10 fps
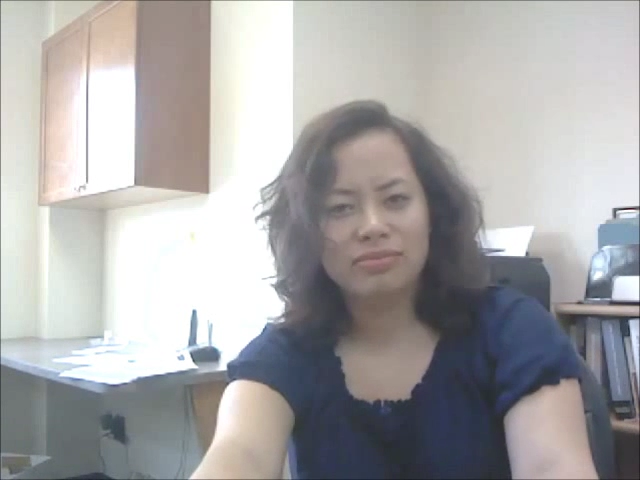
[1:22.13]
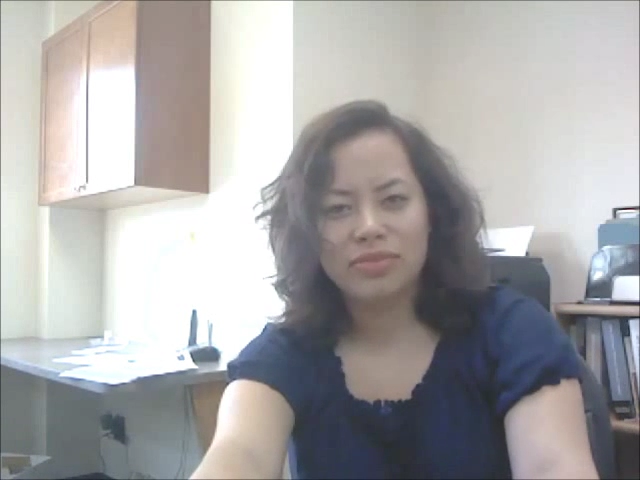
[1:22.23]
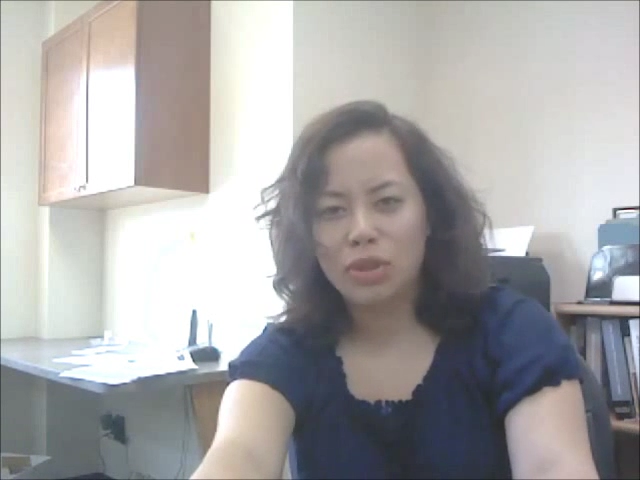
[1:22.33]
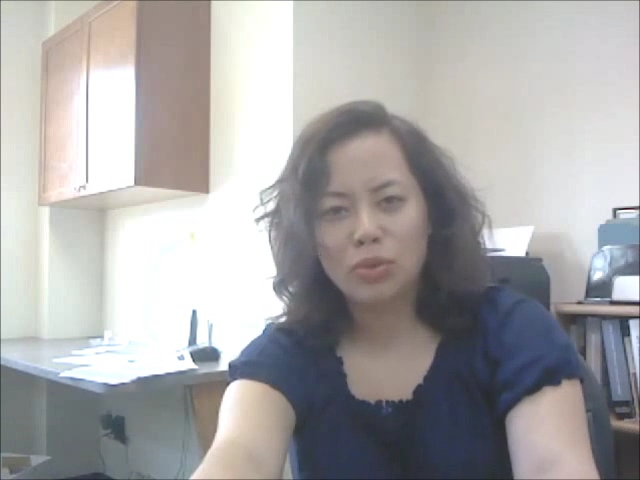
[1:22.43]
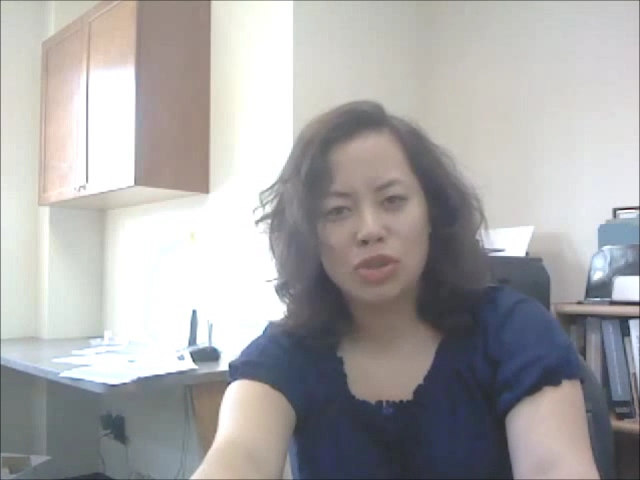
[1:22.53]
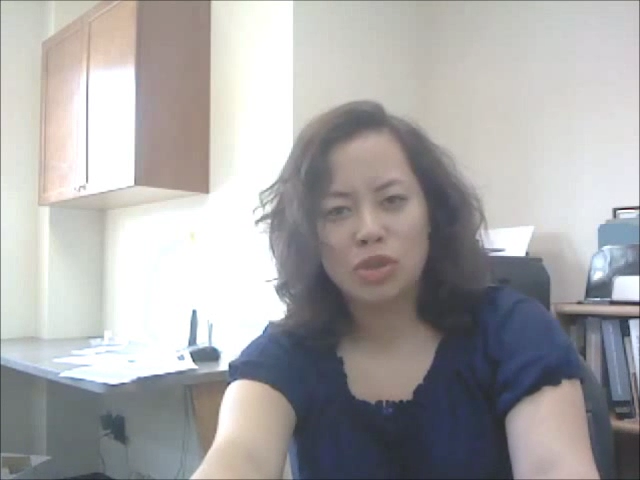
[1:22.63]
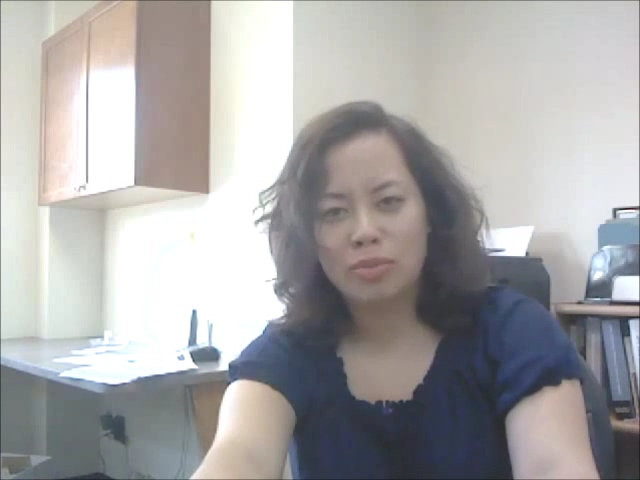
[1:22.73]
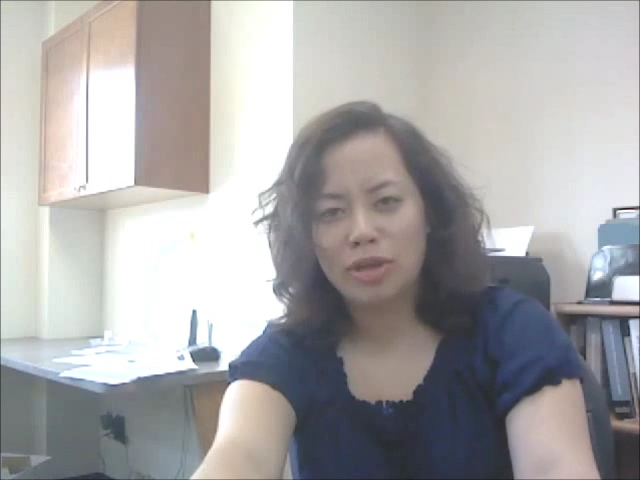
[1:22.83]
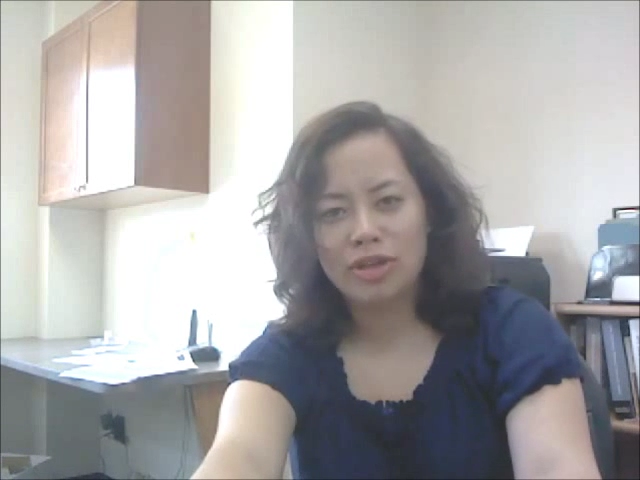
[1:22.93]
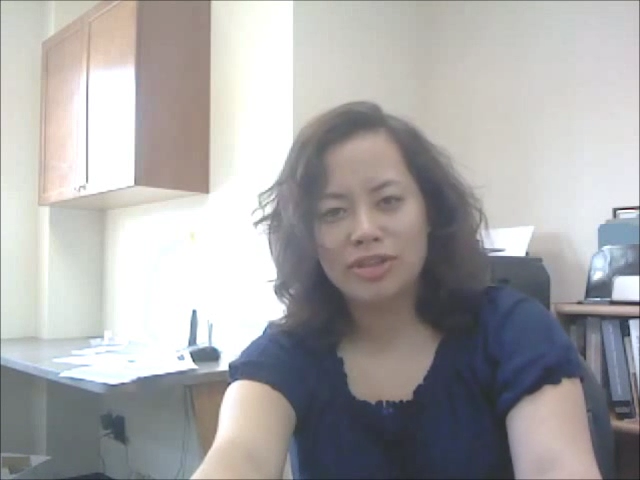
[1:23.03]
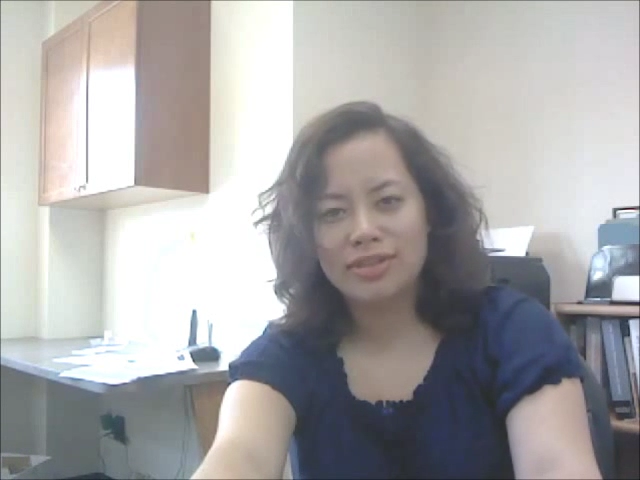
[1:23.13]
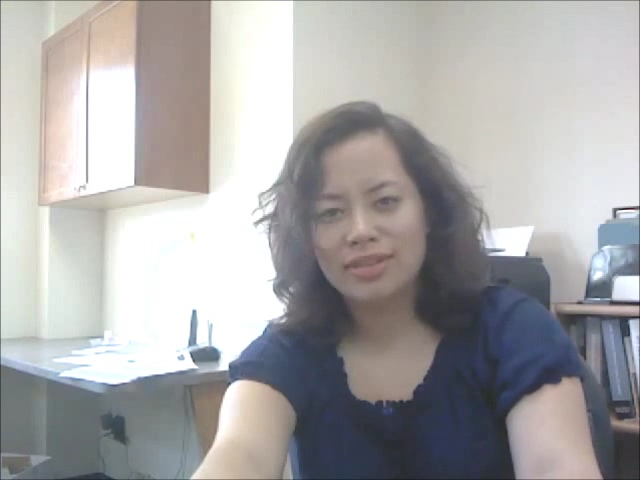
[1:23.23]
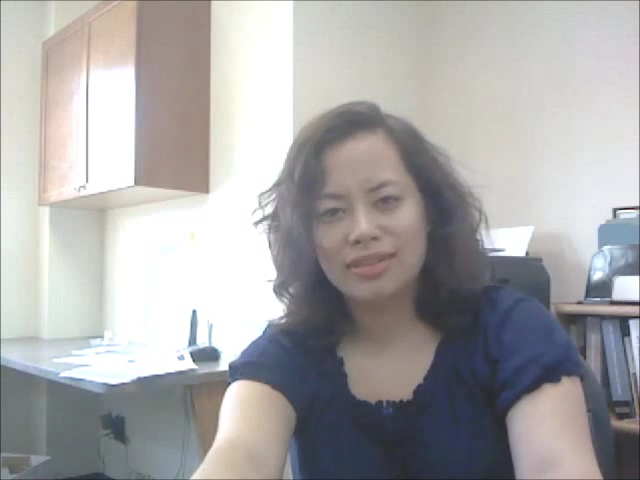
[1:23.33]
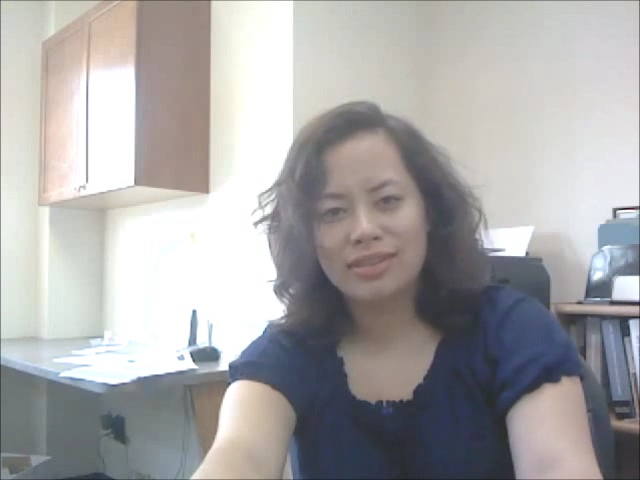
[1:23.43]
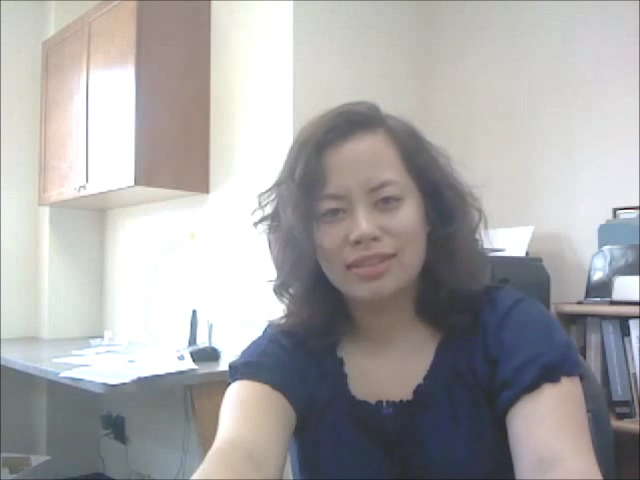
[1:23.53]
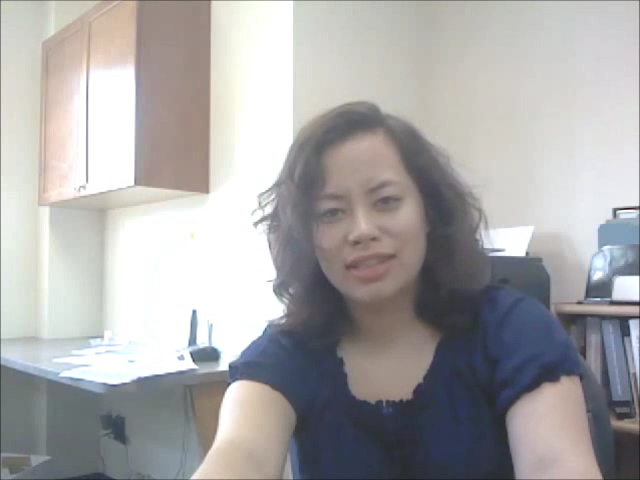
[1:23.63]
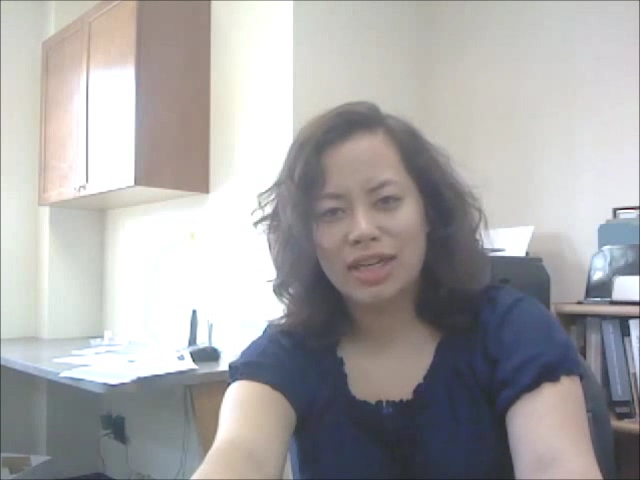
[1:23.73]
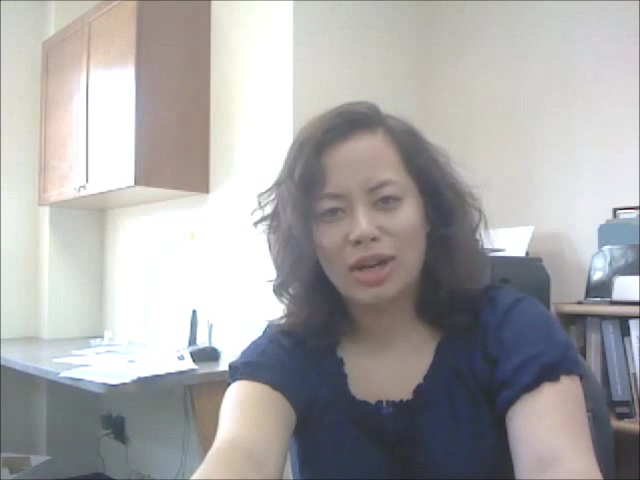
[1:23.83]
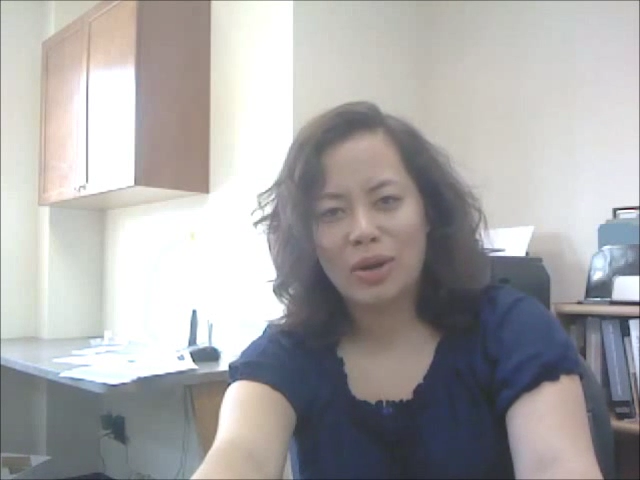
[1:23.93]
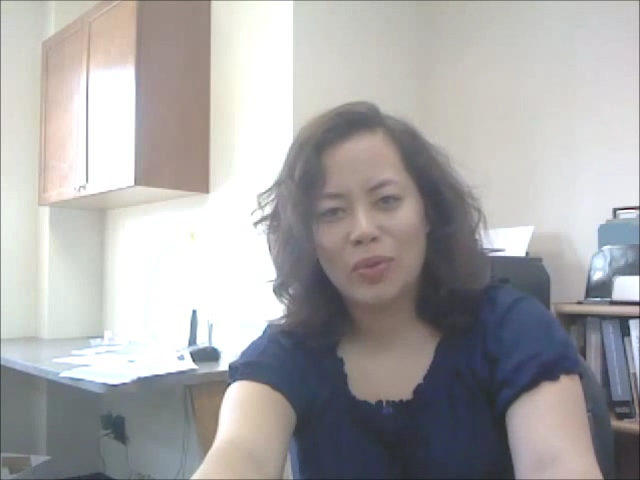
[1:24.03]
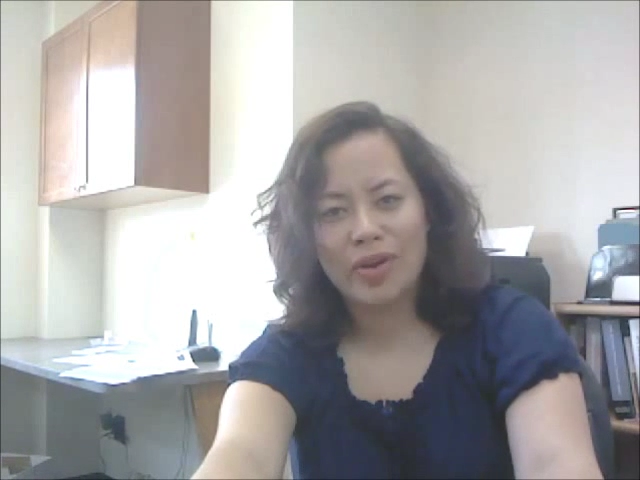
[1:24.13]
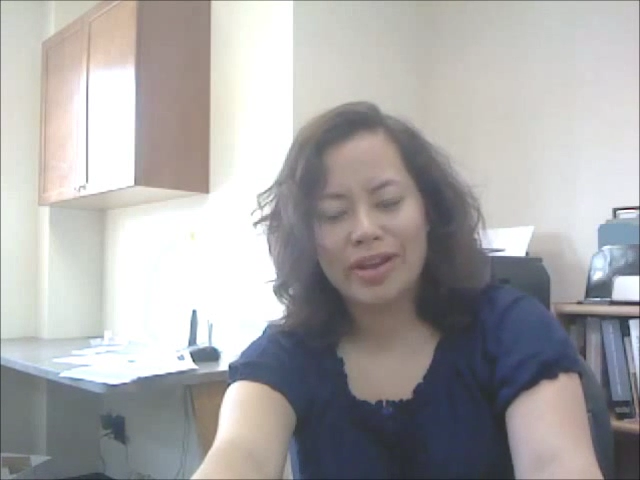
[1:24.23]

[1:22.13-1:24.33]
YouTubers, you know,